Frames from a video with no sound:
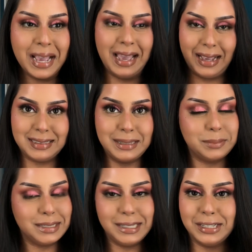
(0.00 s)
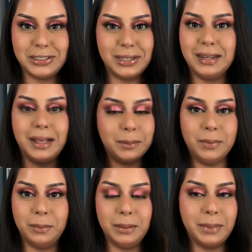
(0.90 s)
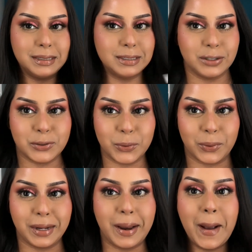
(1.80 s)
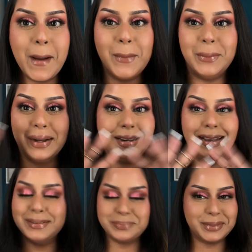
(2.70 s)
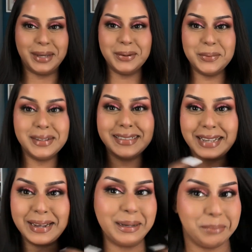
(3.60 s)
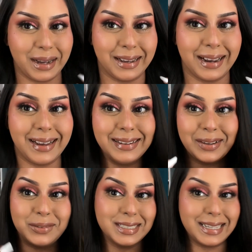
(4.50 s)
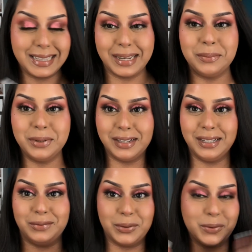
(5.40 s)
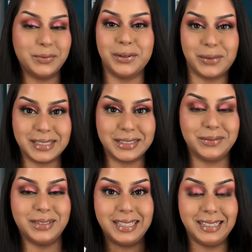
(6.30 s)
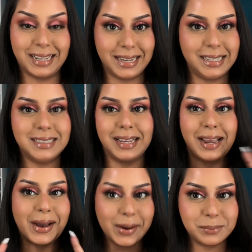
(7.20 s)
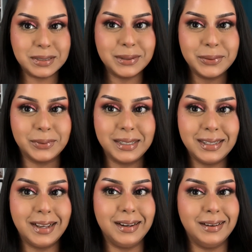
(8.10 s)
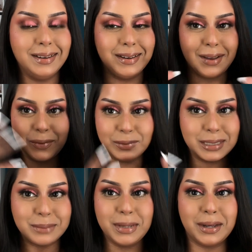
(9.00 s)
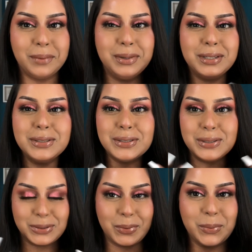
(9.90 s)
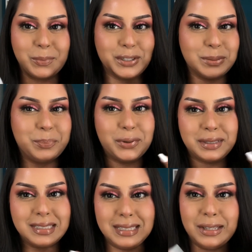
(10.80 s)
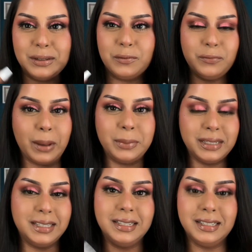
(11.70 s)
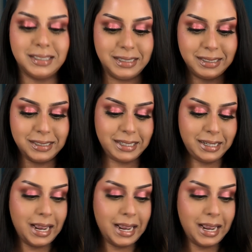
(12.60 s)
except to the kitchen and help mommy mix couture. But you know what, I ain't mad. I love this. I think I'm gonna leave it on for the rest of the night. I absolutely love this makeup. It is so just pretty and feminine and girly.